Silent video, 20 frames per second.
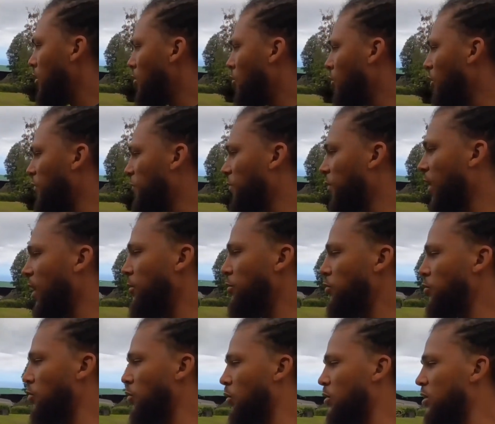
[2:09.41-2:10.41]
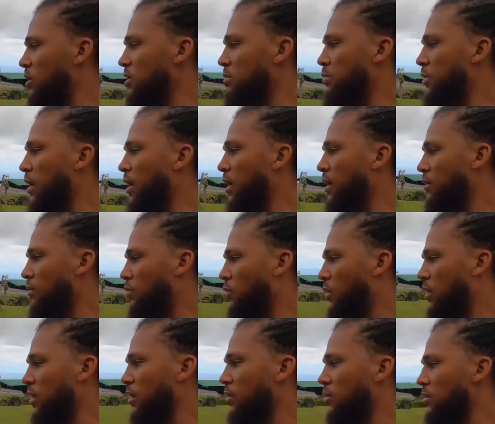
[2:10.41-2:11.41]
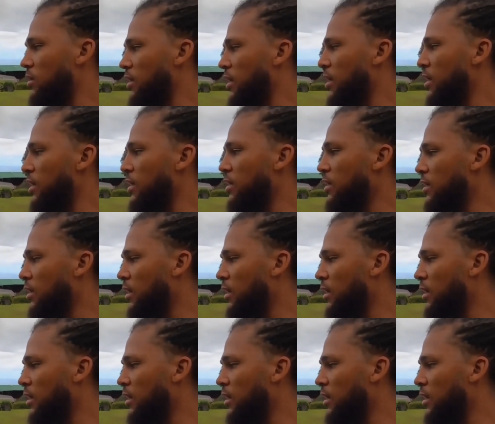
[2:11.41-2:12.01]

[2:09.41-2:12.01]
We flamed through on this bed. We killed any